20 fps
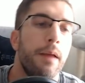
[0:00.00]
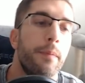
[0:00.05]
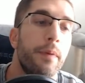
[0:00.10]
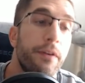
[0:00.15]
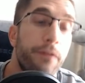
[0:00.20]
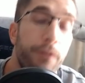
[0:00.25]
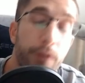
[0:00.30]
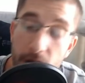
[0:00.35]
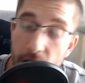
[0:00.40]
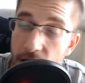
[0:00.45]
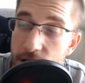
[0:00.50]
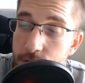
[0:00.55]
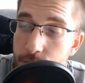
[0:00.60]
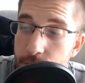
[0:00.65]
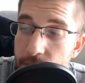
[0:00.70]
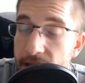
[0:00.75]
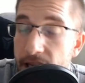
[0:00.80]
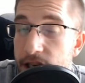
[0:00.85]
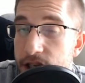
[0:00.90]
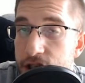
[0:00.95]
but if you guys
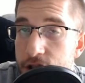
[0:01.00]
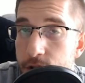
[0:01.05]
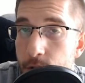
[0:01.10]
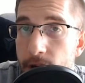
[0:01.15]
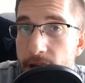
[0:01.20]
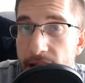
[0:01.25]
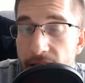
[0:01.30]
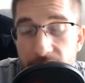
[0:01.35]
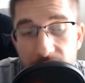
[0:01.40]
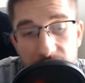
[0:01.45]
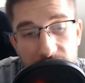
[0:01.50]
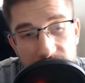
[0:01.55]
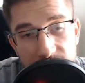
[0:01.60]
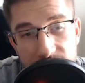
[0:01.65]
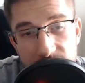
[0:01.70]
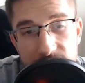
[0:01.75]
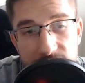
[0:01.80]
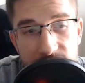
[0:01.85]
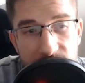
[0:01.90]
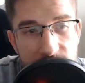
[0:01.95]
really enjoy it, and I
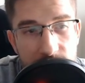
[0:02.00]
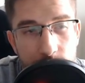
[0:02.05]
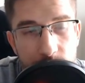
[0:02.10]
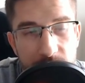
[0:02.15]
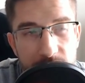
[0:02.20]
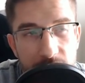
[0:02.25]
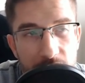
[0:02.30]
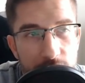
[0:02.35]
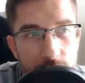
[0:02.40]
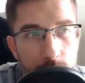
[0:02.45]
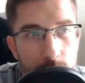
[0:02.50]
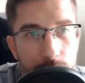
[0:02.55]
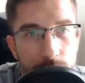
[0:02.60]
think this has the potential